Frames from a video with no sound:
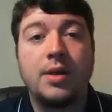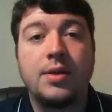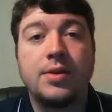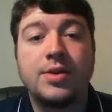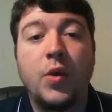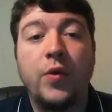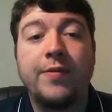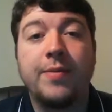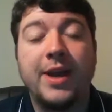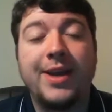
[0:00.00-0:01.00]
So
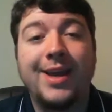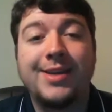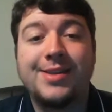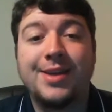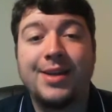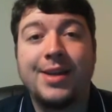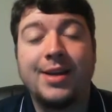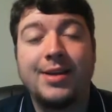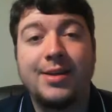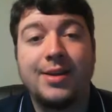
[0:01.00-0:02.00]
for my case study, I
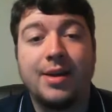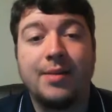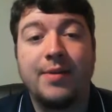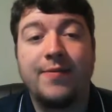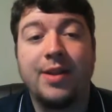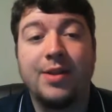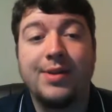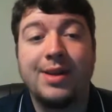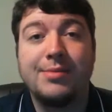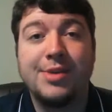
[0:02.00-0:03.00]
did a fellow
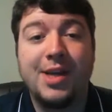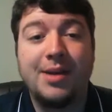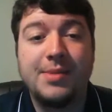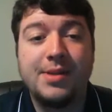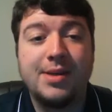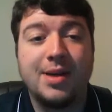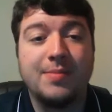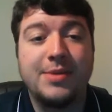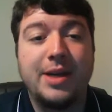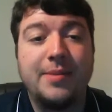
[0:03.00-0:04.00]
named James.
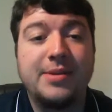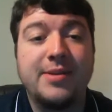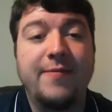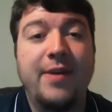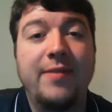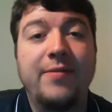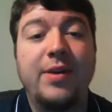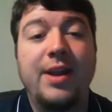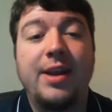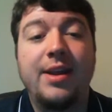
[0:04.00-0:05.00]
James is a
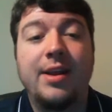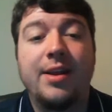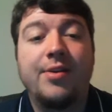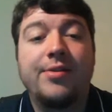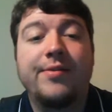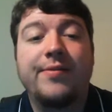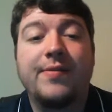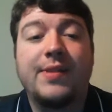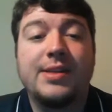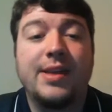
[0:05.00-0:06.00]
5'8" and
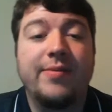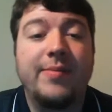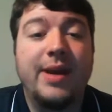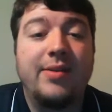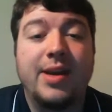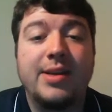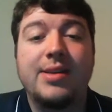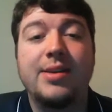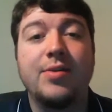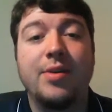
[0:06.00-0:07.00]
157-pound
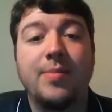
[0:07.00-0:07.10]
19-year-old